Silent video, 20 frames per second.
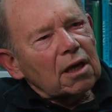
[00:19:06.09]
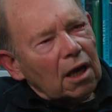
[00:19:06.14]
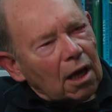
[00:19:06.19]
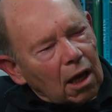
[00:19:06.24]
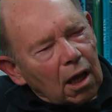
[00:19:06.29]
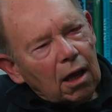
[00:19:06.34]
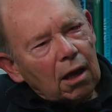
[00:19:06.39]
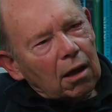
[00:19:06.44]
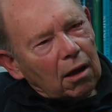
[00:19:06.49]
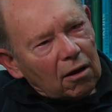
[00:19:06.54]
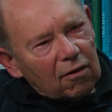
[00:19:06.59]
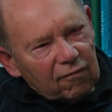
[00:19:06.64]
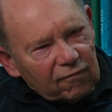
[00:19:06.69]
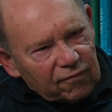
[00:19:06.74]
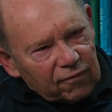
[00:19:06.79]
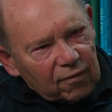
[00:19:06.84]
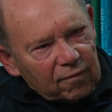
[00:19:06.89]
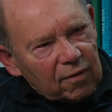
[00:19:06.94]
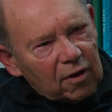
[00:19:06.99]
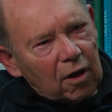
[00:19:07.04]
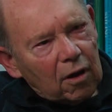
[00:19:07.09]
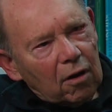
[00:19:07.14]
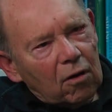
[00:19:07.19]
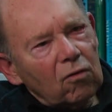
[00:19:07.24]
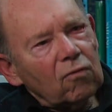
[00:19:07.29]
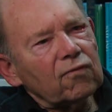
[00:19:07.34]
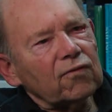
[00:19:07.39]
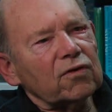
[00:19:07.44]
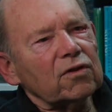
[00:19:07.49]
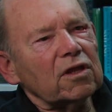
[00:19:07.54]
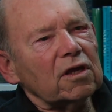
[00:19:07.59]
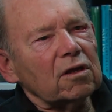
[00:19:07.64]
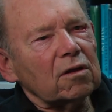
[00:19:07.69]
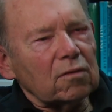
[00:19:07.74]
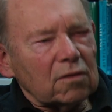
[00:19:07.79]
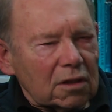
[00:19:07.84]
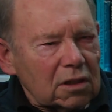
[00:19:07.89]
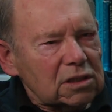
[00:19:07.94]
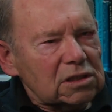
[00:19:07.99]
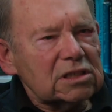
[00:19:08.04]
uh, of over
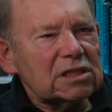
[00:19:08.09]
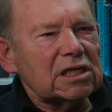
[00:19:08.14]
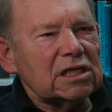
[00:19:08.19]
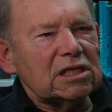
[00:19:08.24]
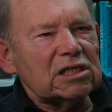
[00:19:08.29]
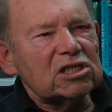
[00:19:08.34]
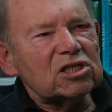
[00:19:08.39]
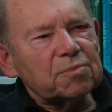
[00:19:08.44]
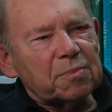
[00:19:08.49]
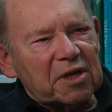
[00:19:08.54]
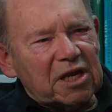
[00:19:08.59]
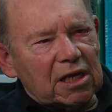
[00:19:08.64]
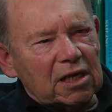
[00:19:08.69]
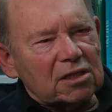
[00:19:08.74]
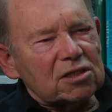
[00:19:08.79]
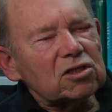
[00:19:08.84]
the, the sea speed.